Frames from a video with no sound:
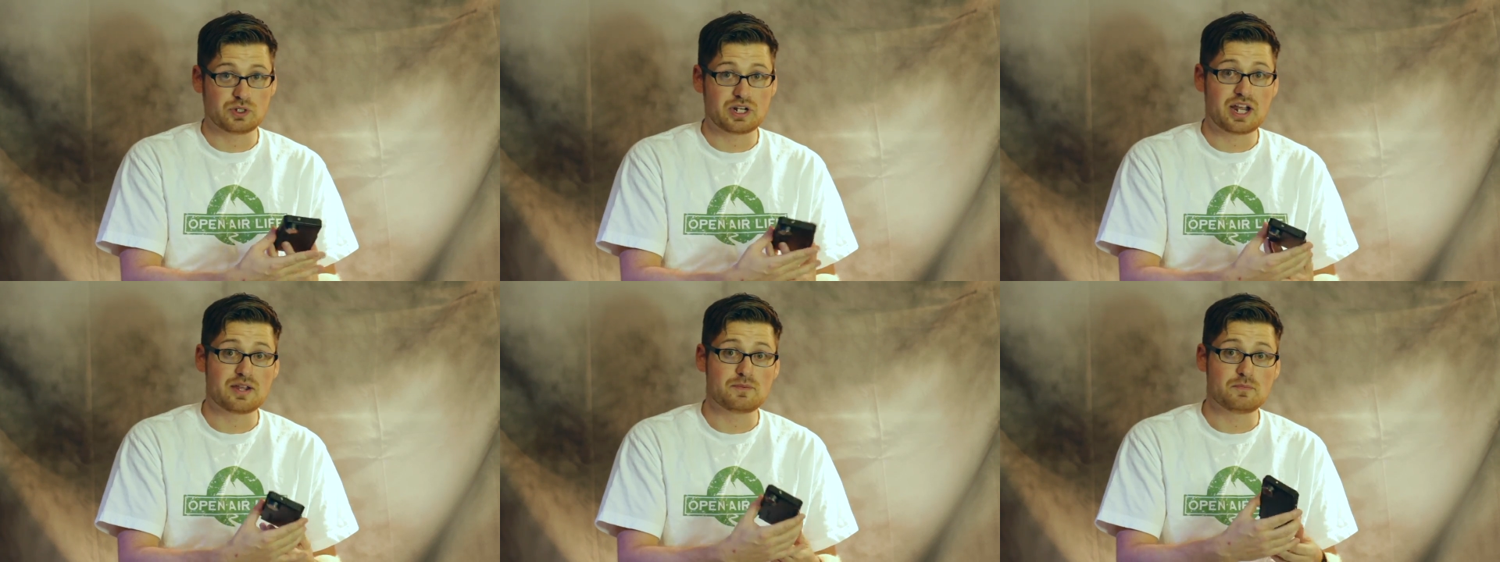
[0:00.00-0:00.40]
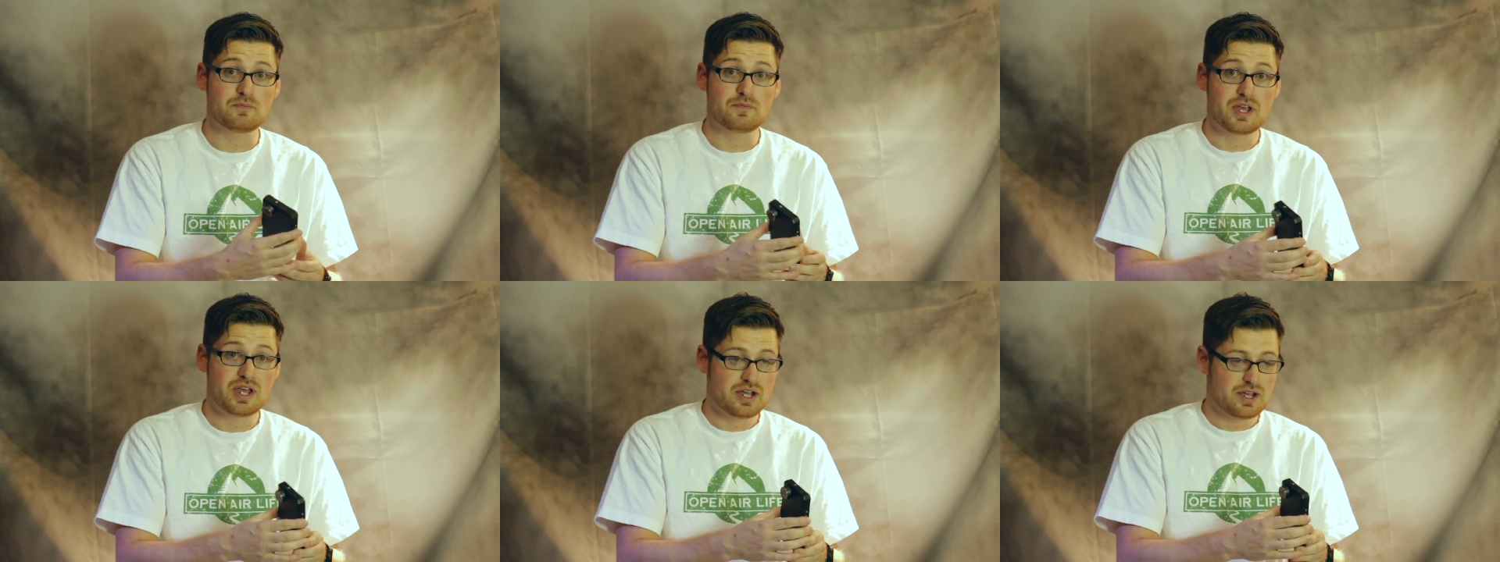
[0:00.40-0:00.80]
When
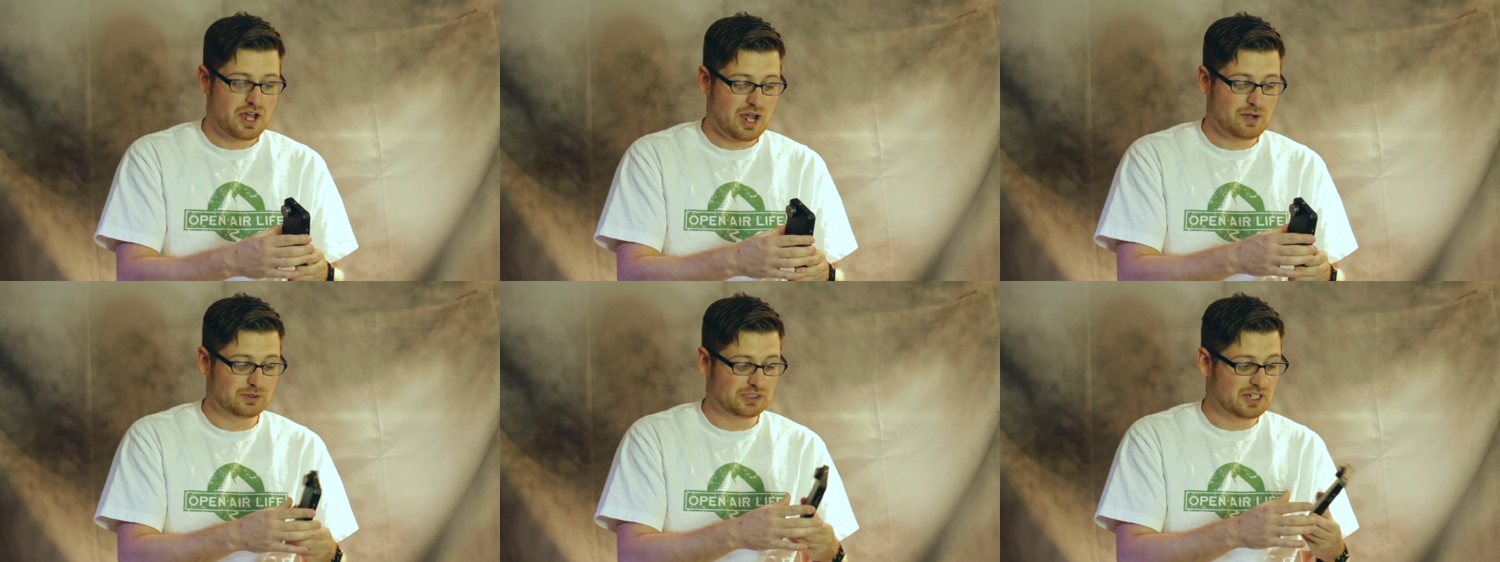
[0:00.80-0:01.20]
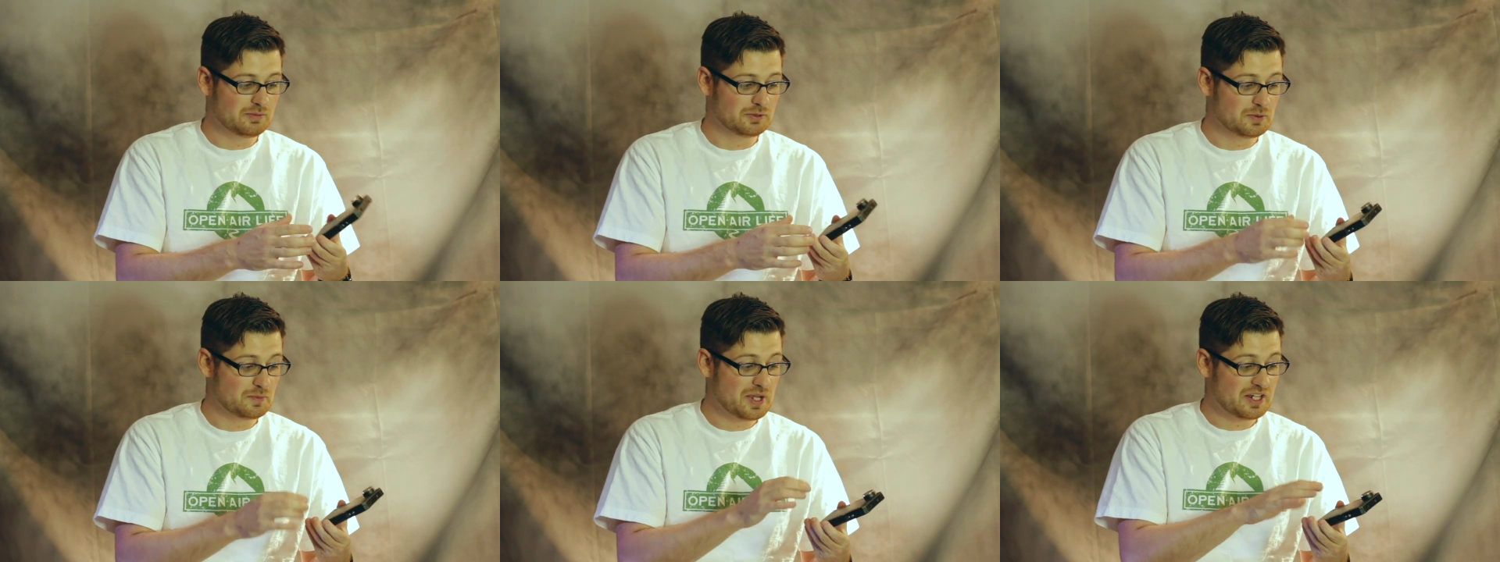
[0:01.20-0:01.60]
I was
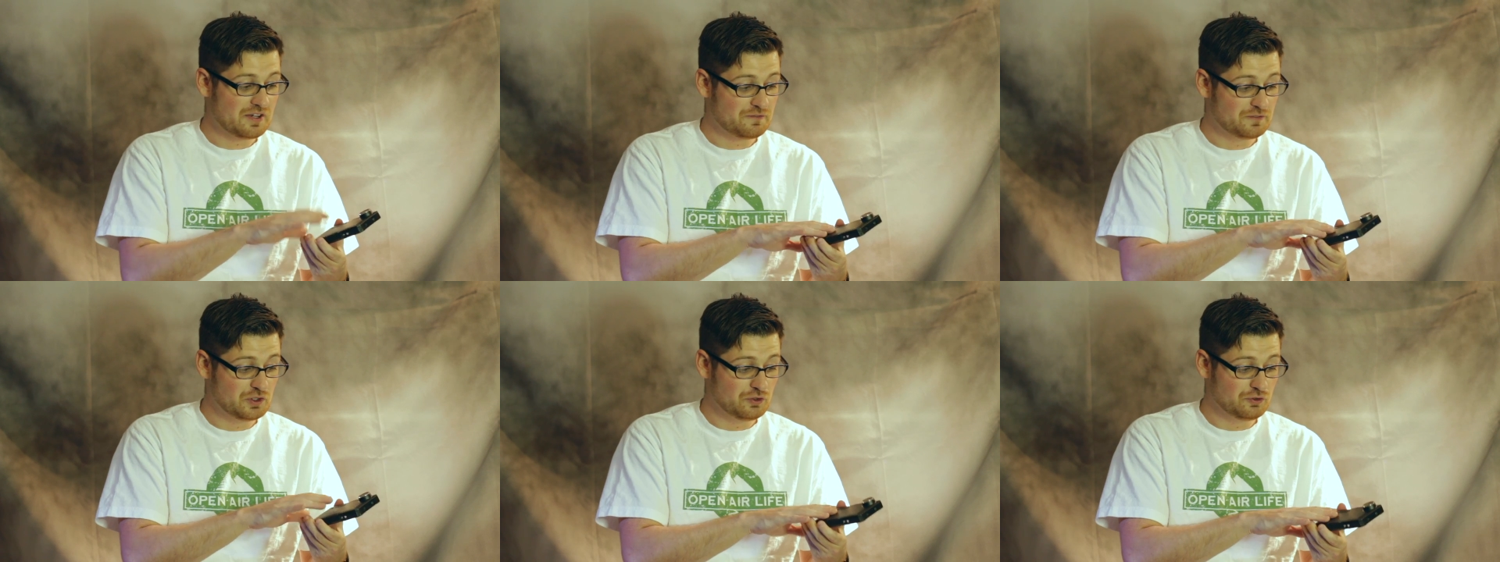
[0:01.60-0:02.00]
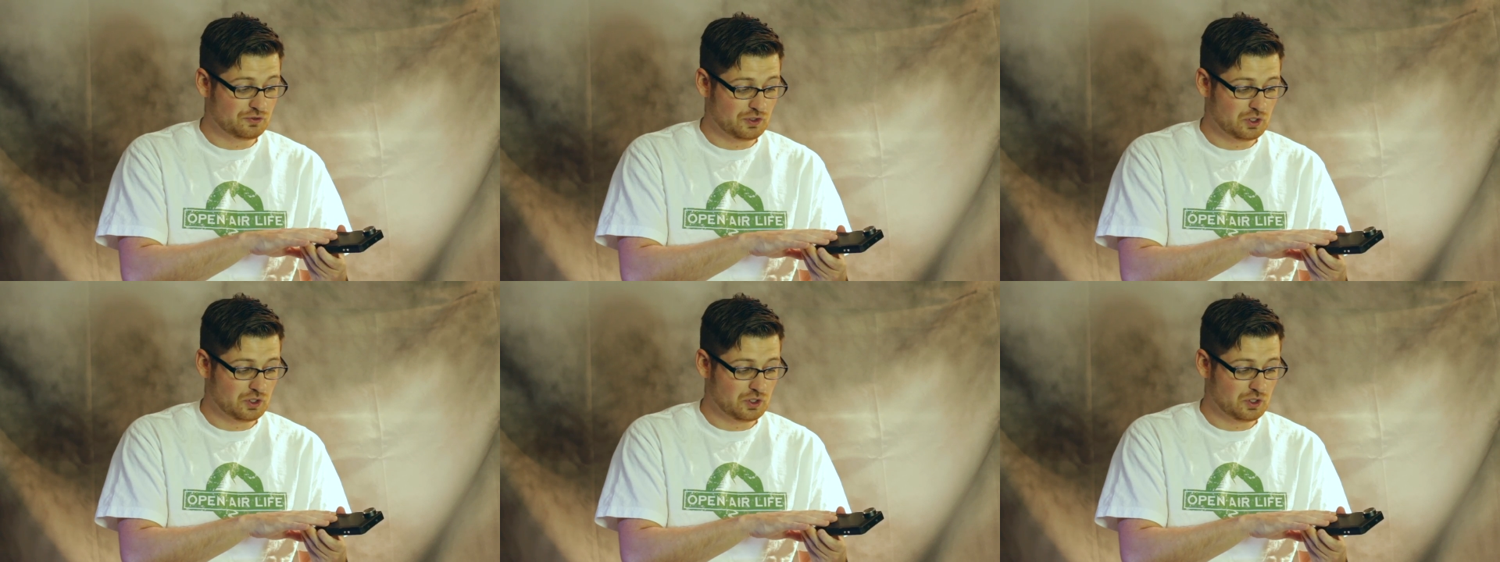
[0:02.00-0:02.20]
able to make a few